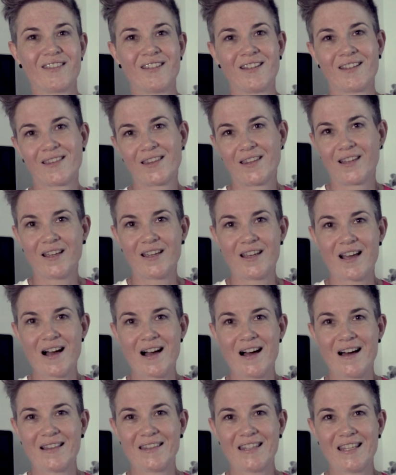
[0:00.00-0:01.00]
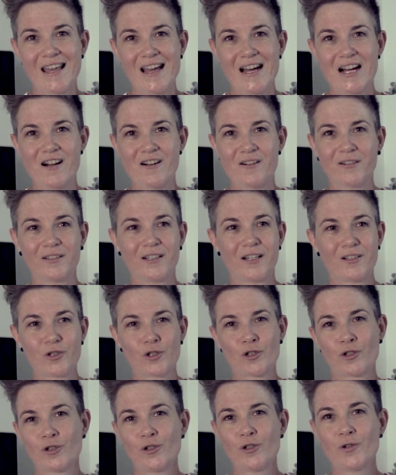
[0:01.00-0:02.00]
think they are the
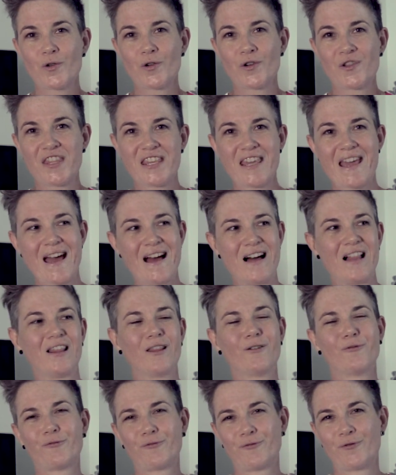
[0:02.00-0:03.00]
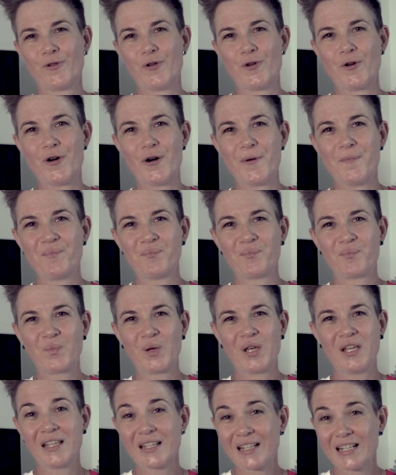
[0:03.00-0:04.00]
L2 or the L4
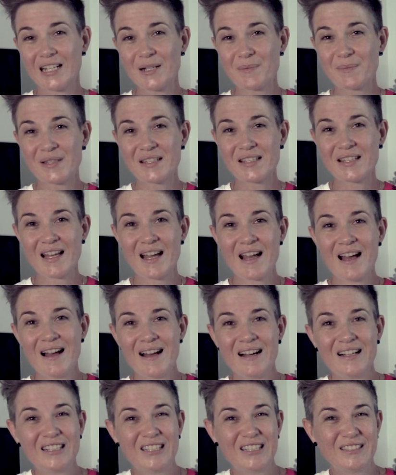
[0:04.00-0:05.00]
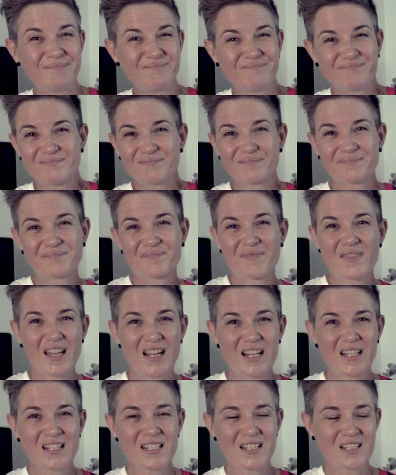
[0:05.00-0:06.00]
pickups.
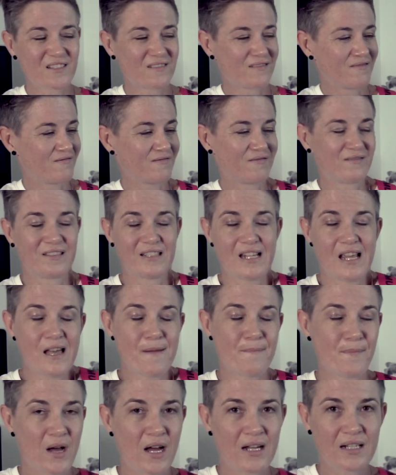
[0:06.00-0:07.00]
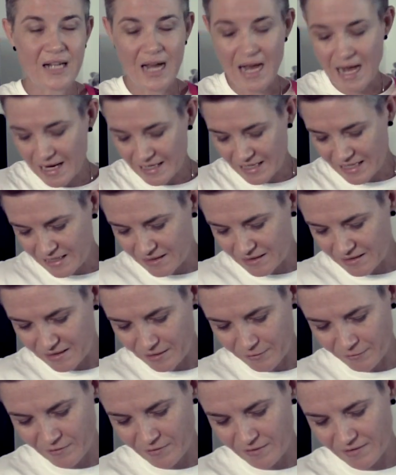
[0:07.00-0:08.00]
I can't hear the
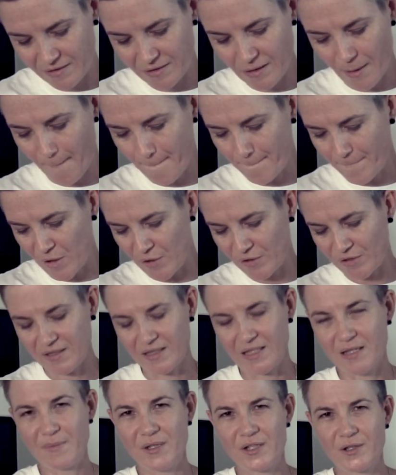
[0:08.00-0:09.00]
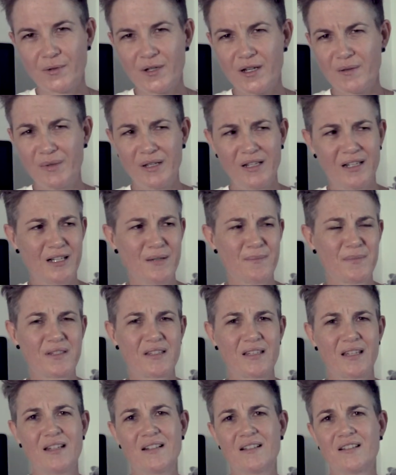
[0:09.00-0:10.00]
difference mostly between
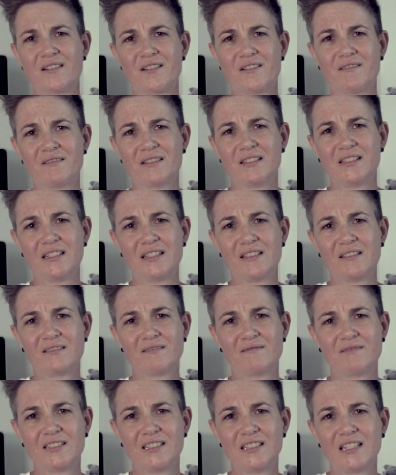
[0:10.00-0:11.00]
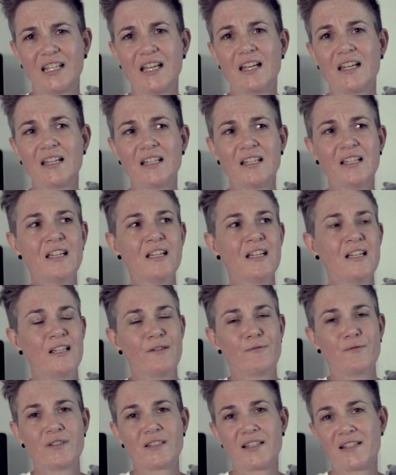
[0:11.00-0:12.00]
pickups, and I don't really care.
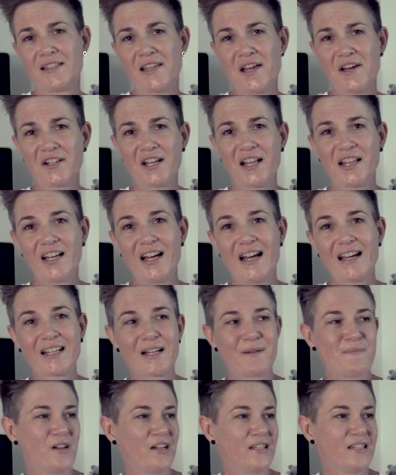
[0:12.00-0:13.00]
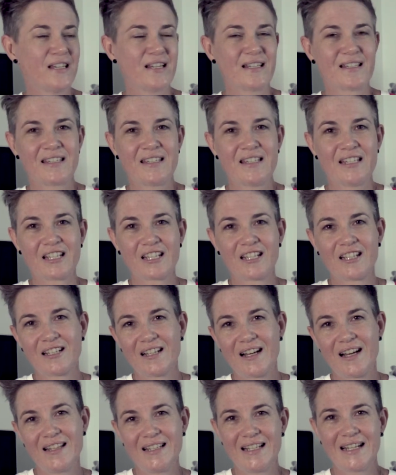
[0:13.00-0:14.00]
If it's a sound I like, I'm like, yeah, sick.
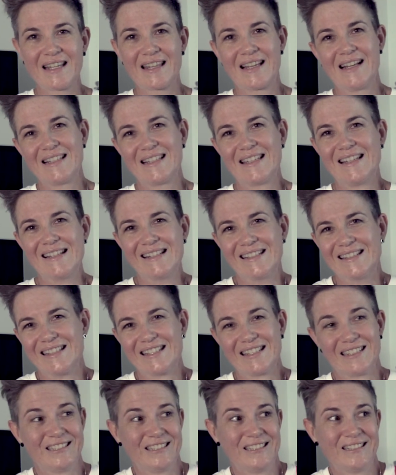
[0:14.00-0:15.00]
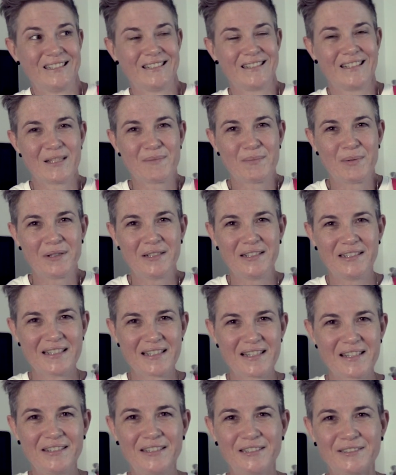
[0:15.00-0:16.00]
I like that sound. Let's put it in a
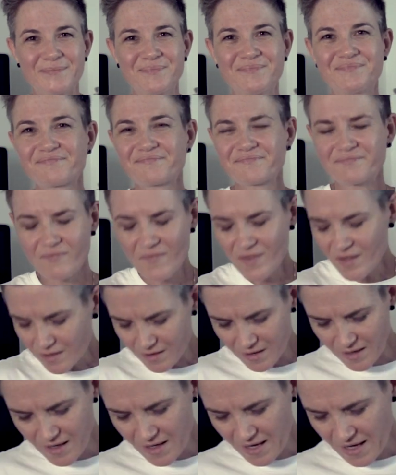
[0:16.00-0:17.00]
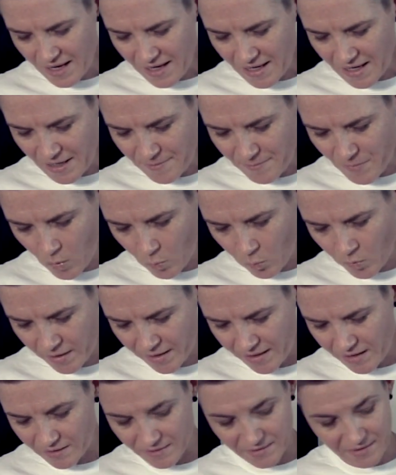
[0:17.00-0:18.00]
song. What
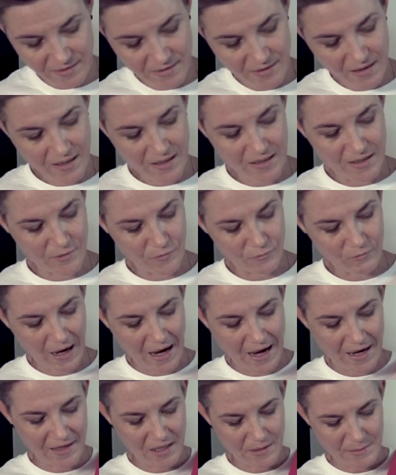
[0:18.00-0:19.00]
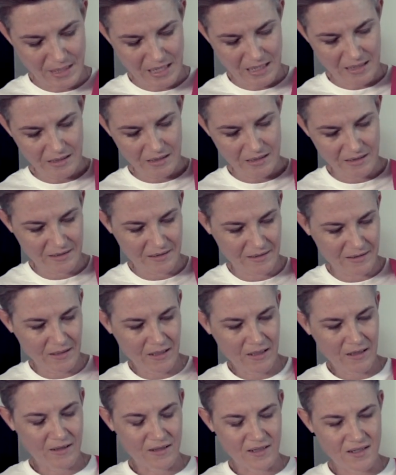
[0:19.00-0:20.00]
else is rad about this?
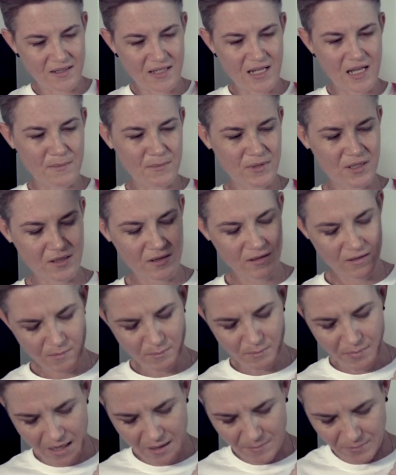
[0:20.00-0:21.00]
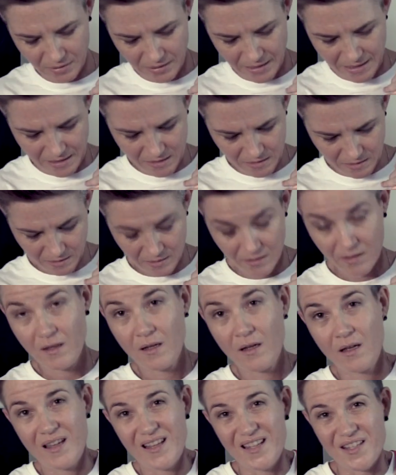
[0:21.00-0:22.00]
The stamped backplate
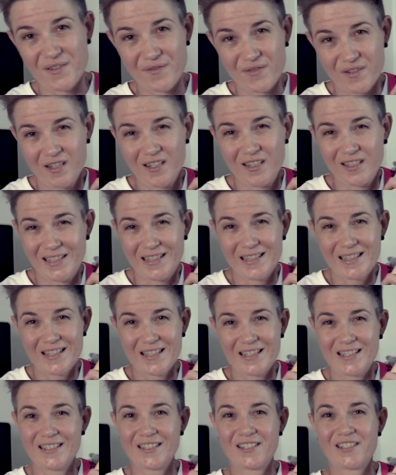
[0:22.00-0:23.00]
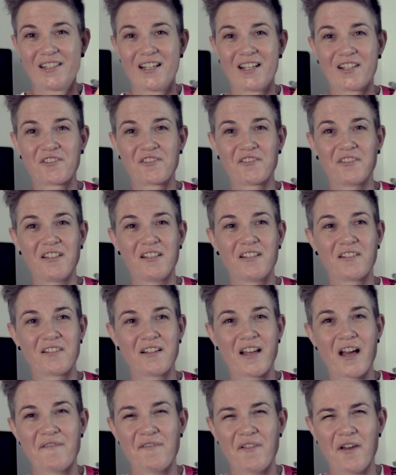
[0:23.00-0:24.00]
is a very nice touch, actually. I don't
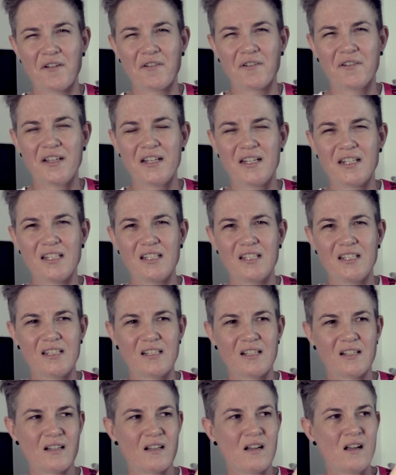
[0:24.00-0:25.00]
have that on any